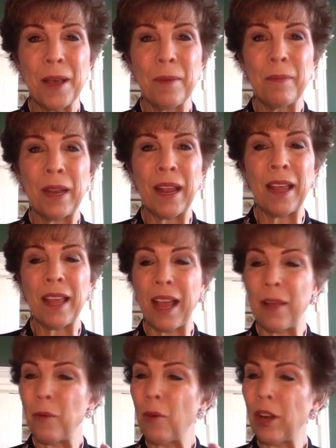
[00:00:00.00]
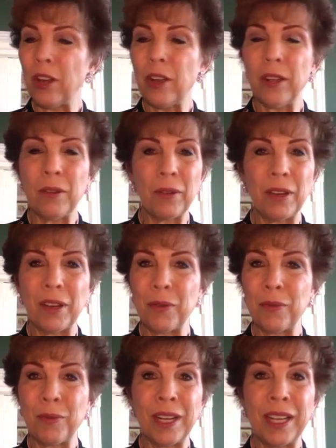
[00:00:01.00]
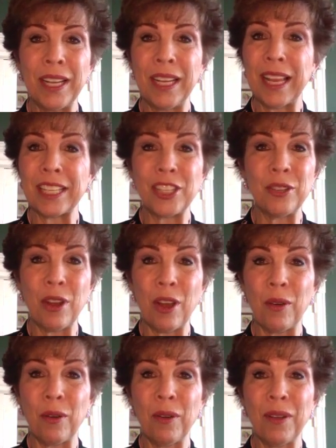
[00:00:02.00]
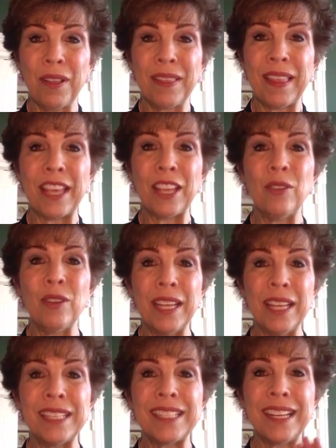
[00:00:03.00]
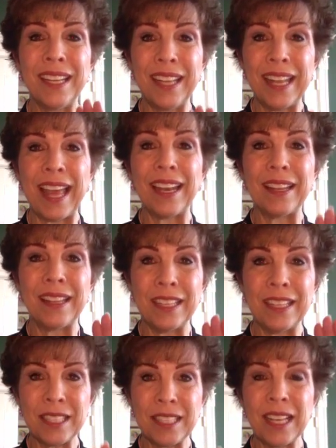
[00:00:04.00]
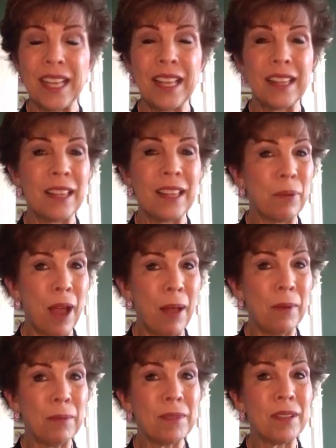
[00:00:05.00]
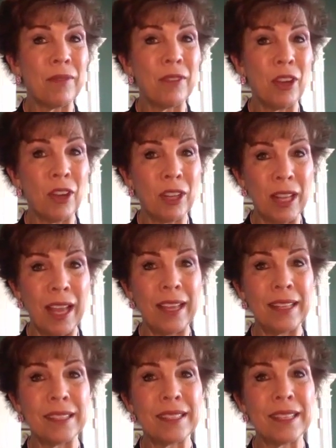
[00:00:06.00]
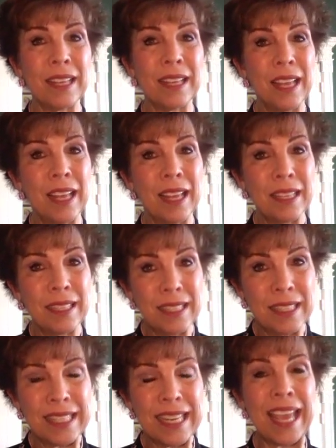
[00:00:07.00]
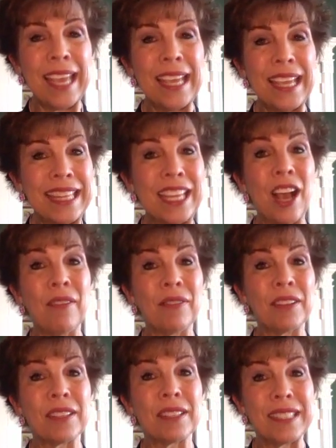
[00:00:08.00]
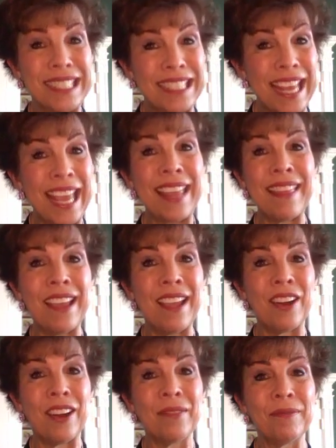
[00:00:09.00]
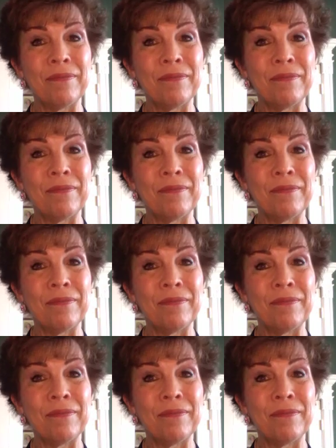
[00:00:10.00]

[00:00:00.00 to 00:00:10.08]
But I want to really let you know that you need to let the problems of your clients stay in the office, stay there.